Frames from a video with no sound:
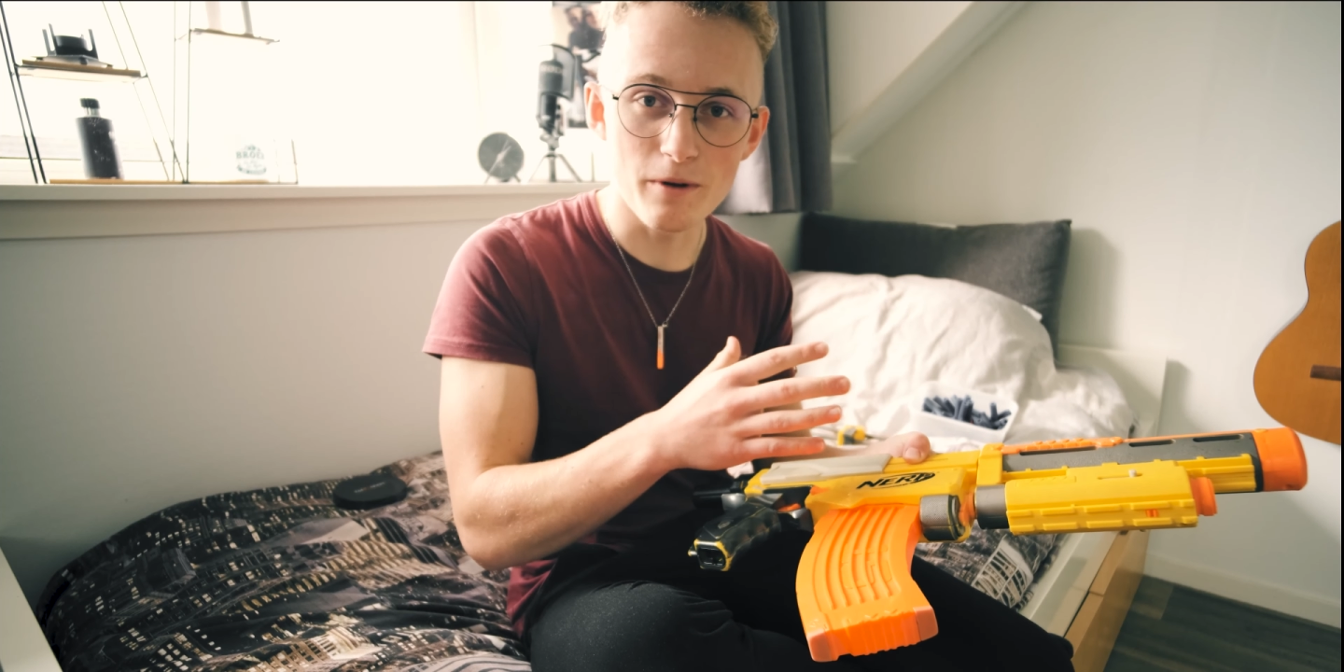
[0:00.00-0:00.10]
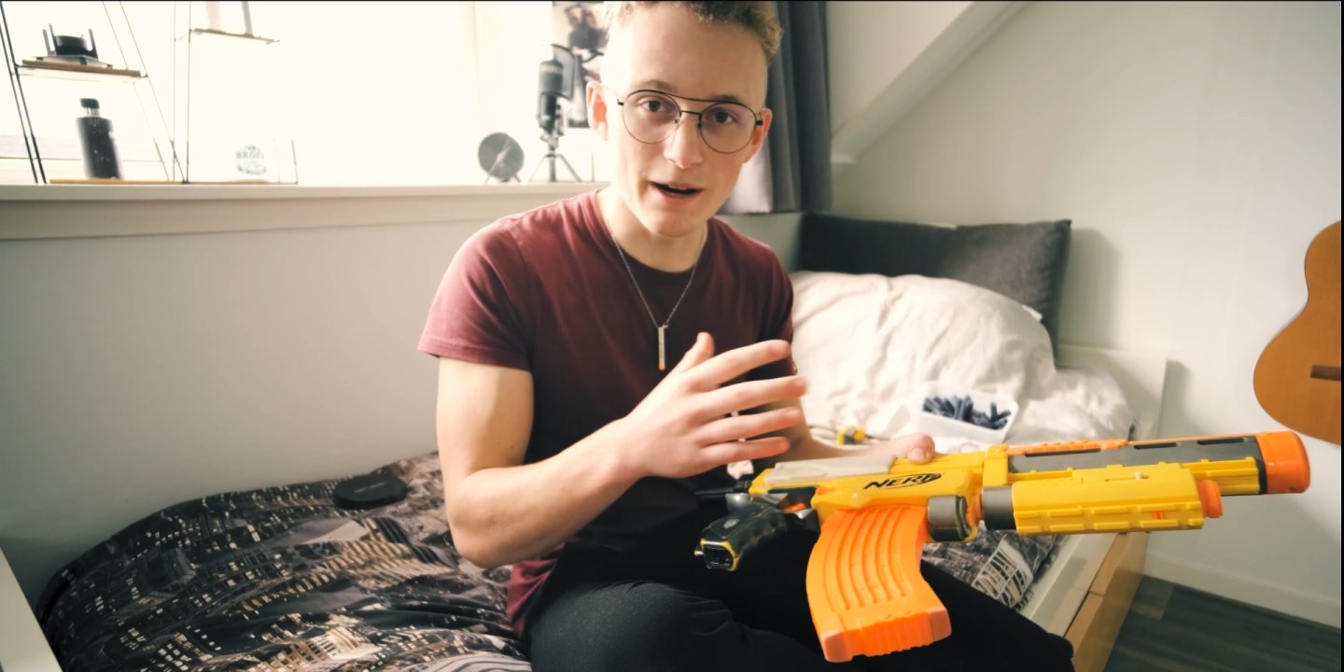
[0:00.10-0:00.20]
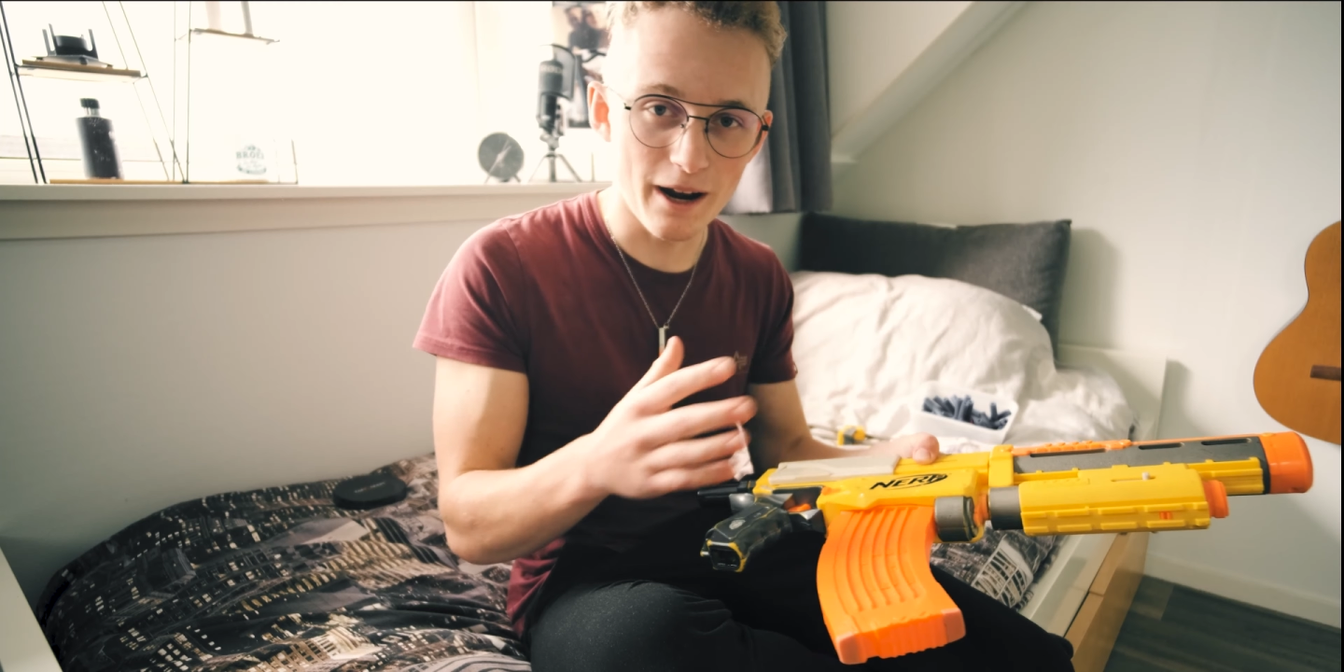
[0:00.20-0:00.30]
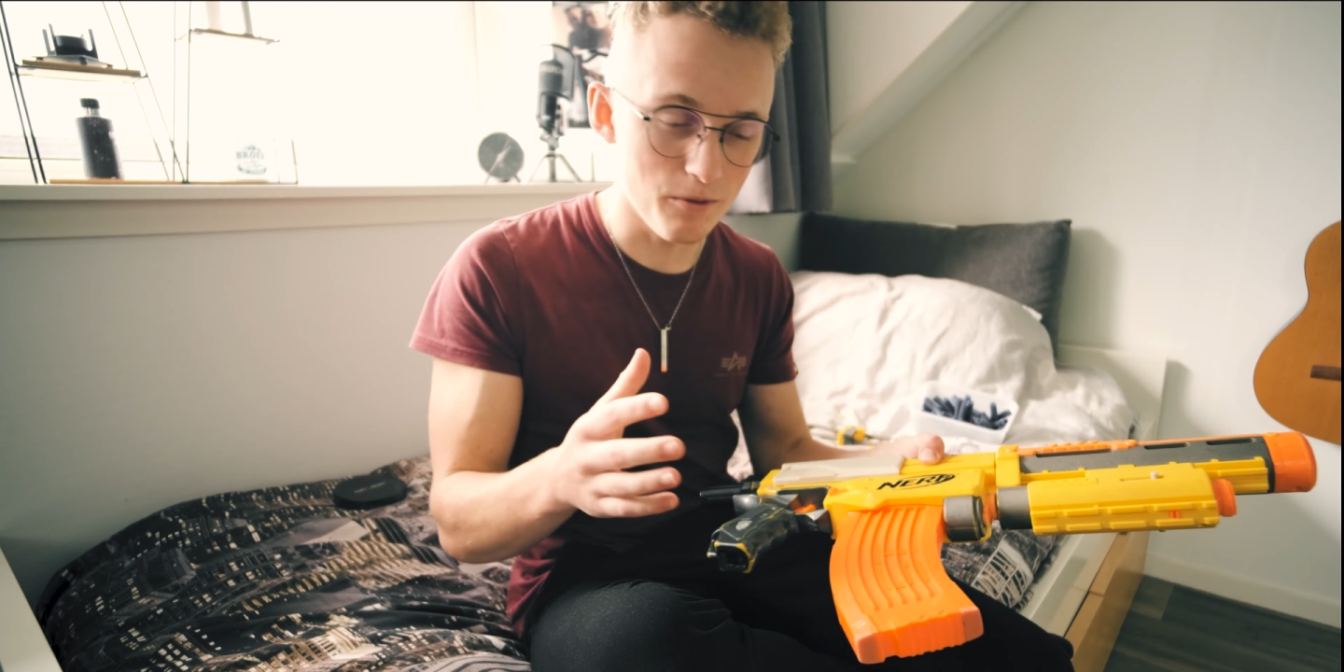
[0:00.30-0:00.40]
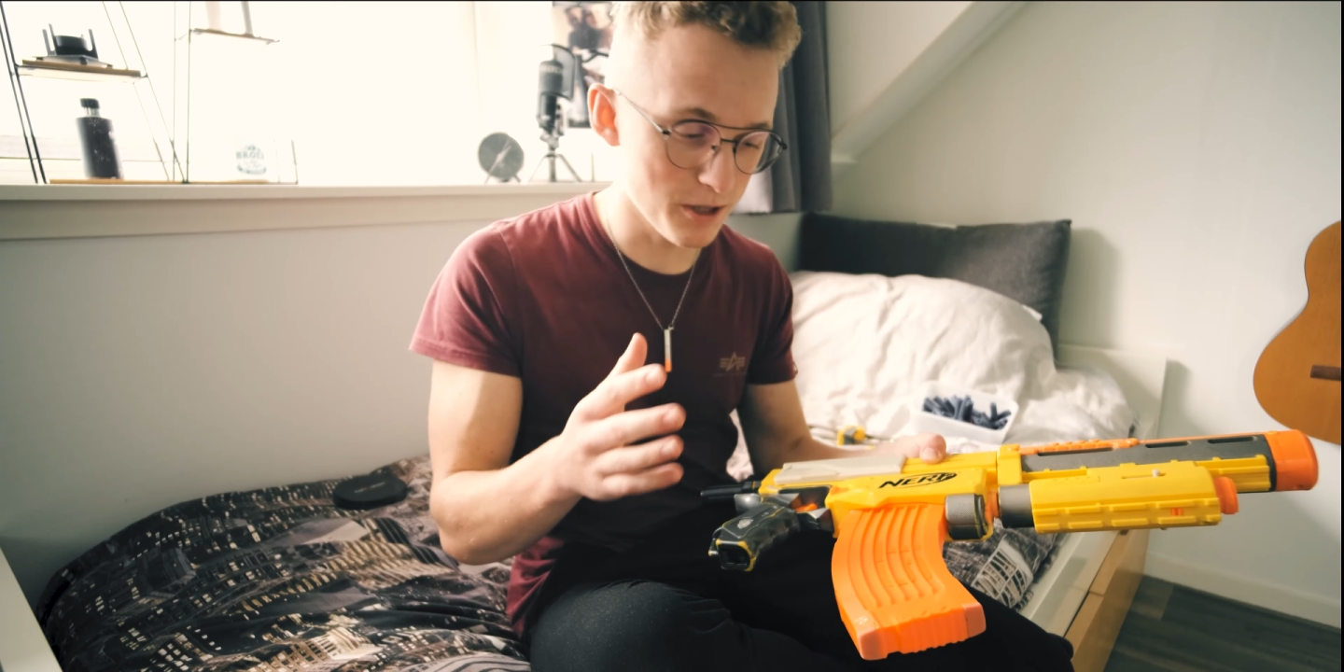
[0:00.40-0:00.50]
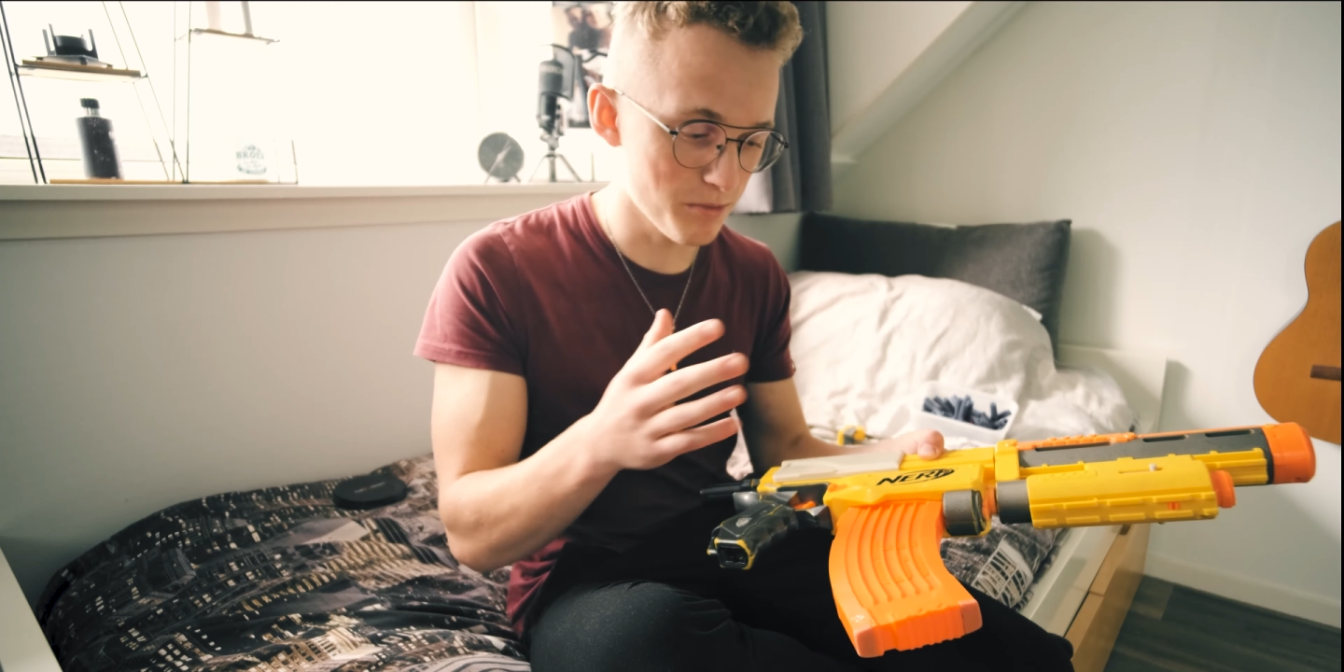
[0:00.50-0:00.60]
when I was